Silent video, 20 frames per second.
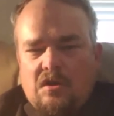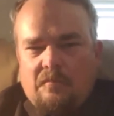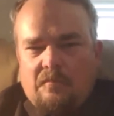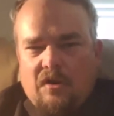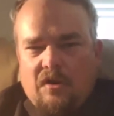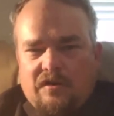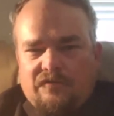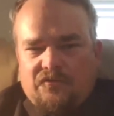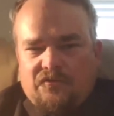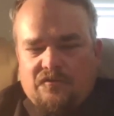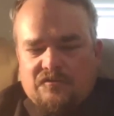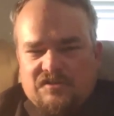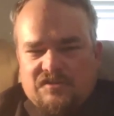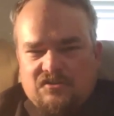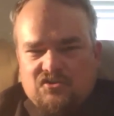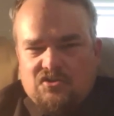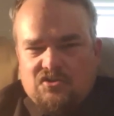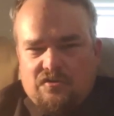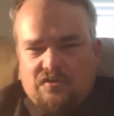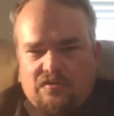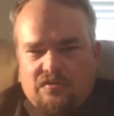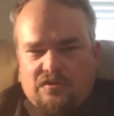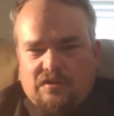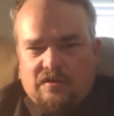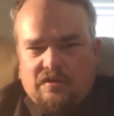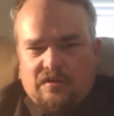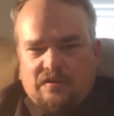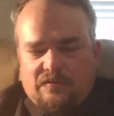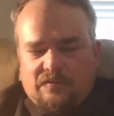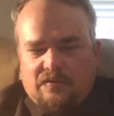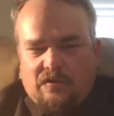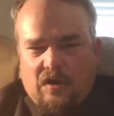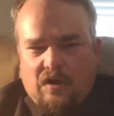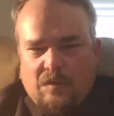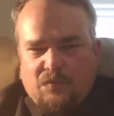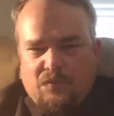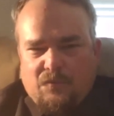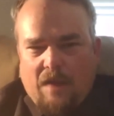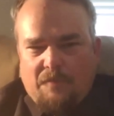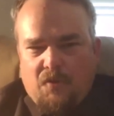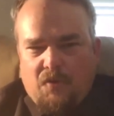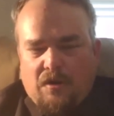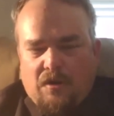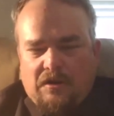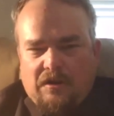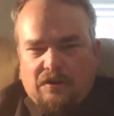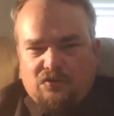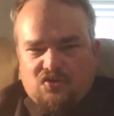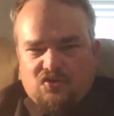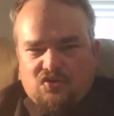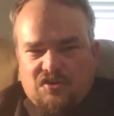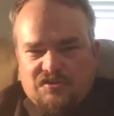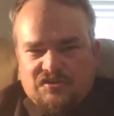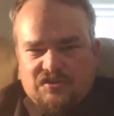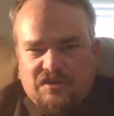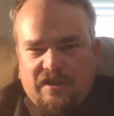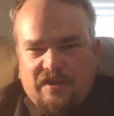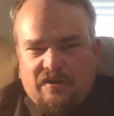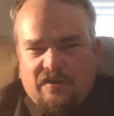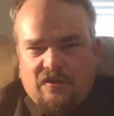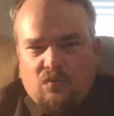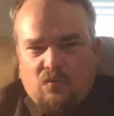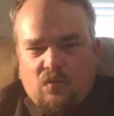Martin, since you're our primary liturgist here,